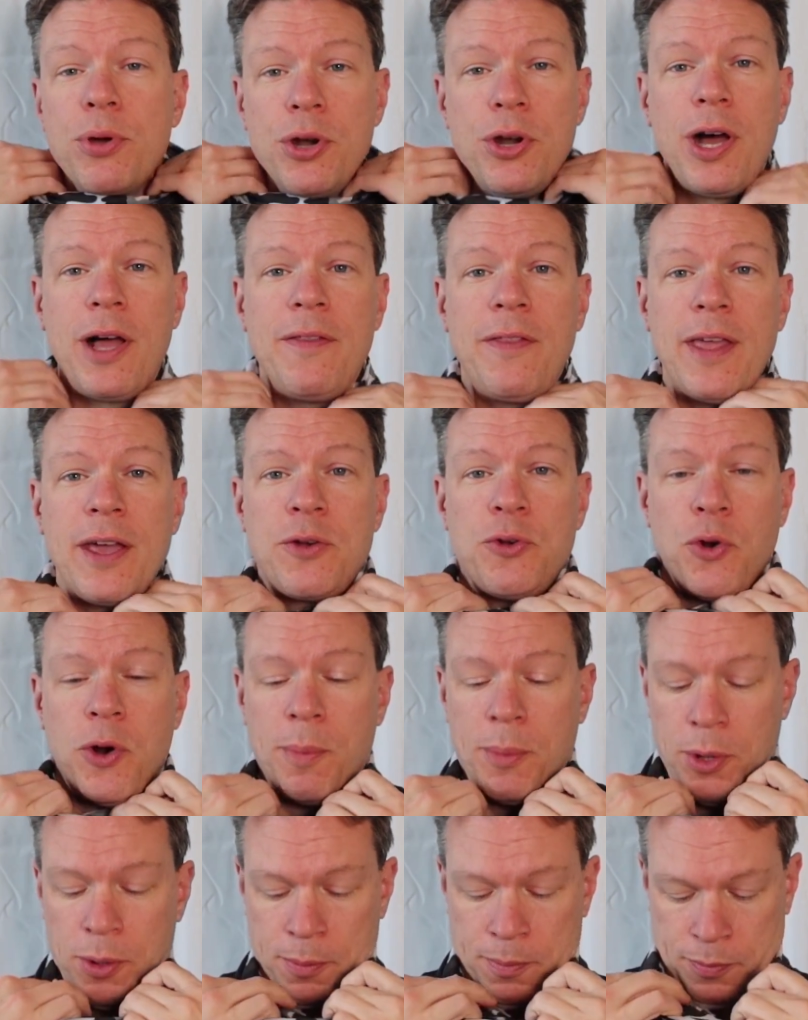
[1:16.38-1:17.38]
put it on like
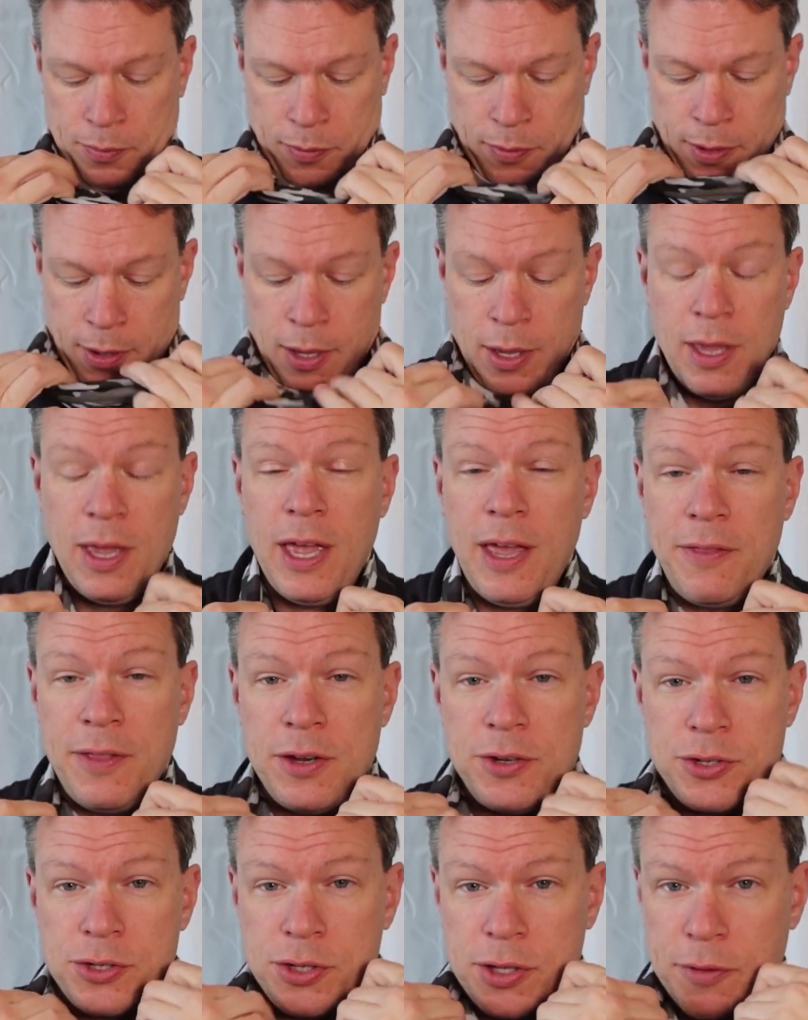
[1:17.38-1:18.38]
normal, and
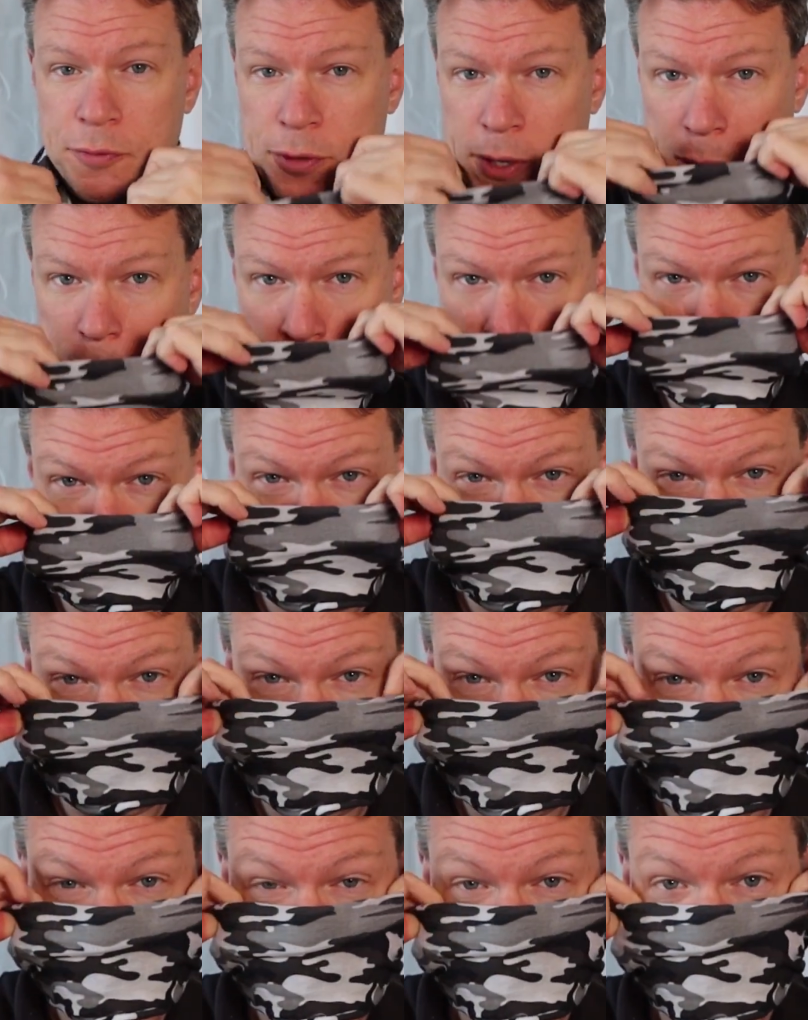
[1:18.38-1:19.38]
then just lift it up over your
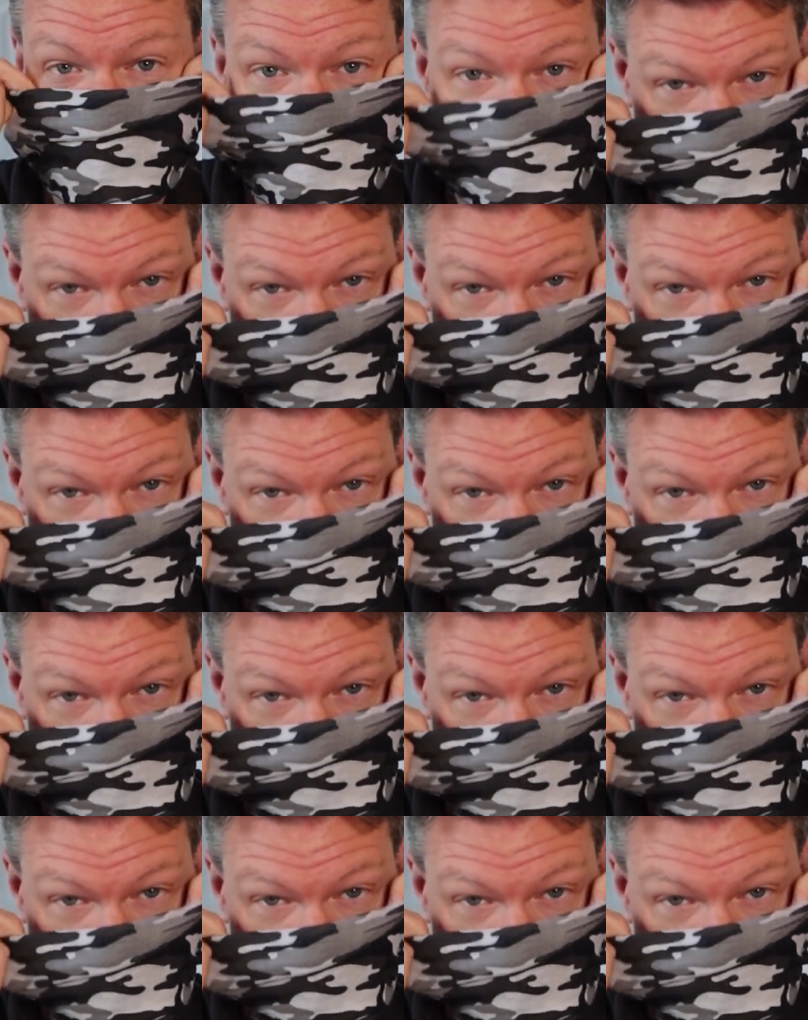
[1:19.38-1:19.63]
face.